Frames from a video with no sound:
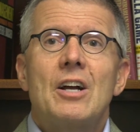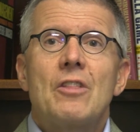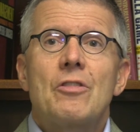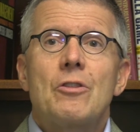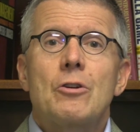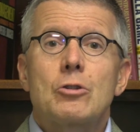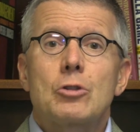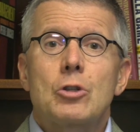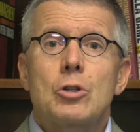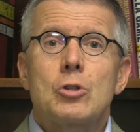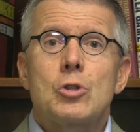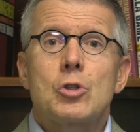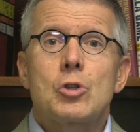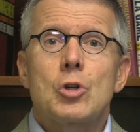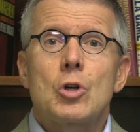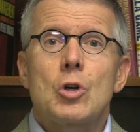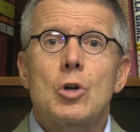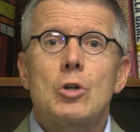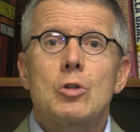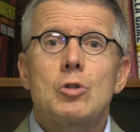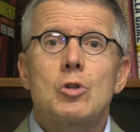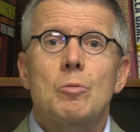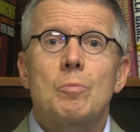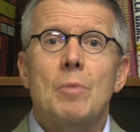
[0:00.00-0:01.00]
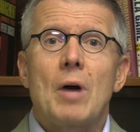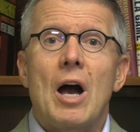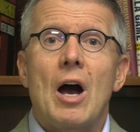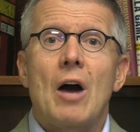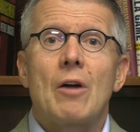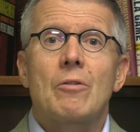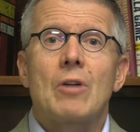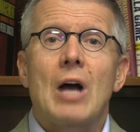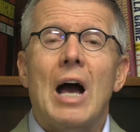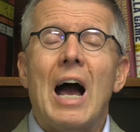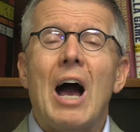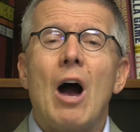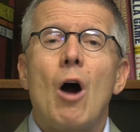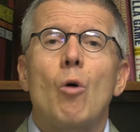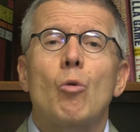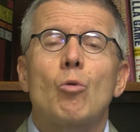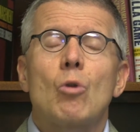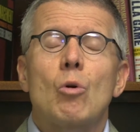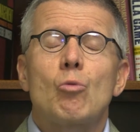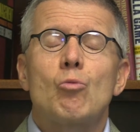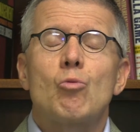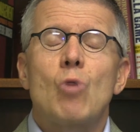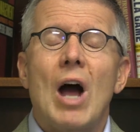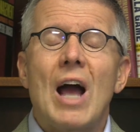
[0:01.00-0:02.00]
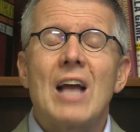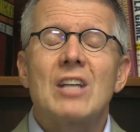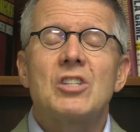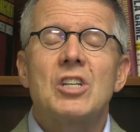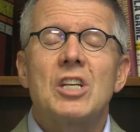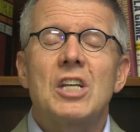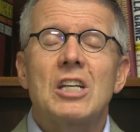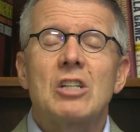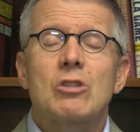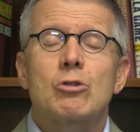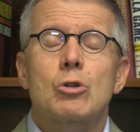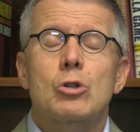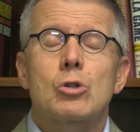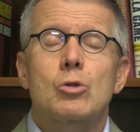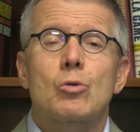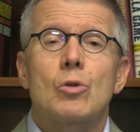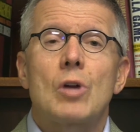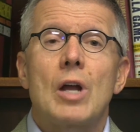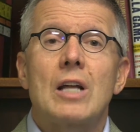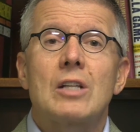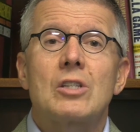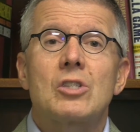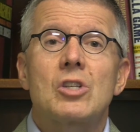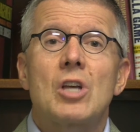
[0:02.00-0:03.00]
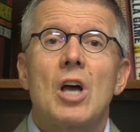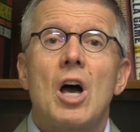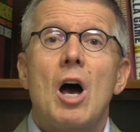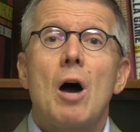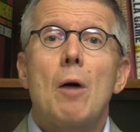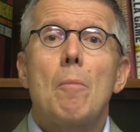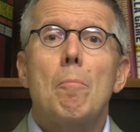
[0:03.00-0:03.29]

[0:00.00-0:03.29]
There's concerns about how rising interest rates